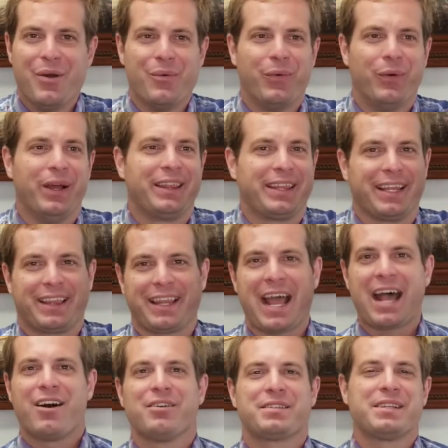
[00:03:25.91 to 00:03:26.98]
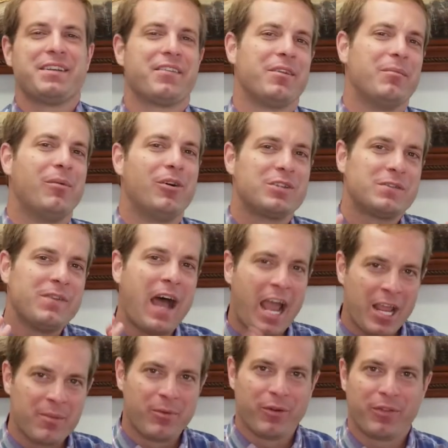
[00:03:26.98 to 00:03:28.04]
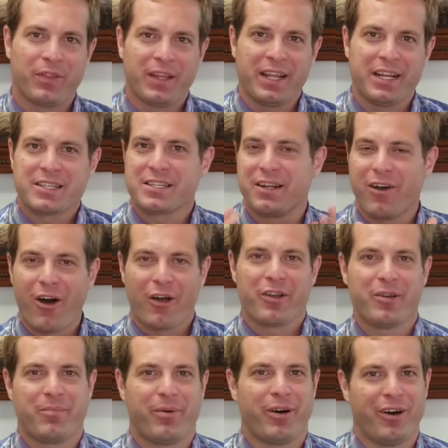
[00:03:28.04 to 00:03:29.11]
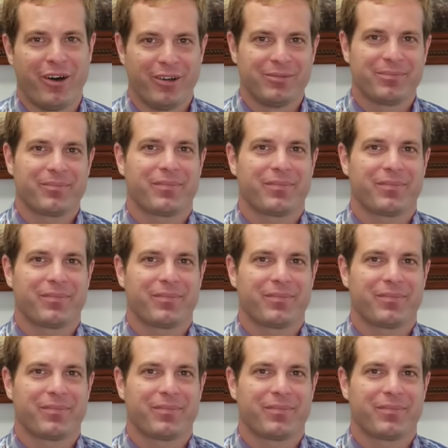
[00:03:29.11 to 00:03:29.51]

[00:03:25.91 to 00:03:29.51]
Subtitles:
1,000 of the most valuable things in all Nepal,